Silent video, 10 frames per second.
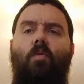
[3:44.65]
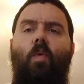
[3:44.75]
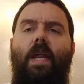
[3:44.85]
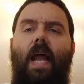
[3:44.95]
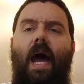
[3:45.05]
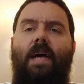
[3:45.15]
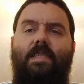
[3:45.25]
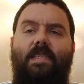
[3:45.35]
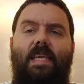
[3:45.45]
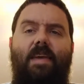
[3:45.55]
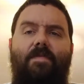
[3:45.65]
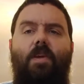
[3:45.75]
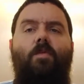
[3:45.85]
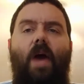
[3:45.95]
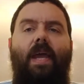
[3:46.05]
when it asks if
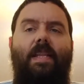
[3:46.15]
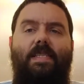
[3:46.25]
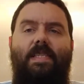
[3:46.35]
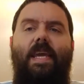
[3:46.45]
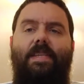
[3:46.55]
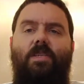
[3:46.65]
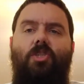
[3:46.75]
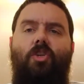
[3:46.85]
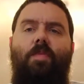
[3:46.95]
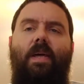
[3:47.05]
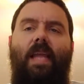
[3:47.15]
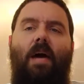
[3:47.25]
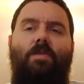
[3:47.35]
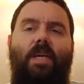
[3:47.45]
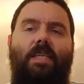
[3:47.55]
the United States should be
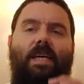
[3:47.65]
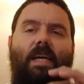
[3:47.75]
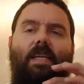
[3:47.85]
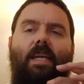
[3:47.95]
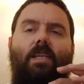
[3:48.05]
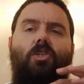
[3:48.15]
allowed to conduct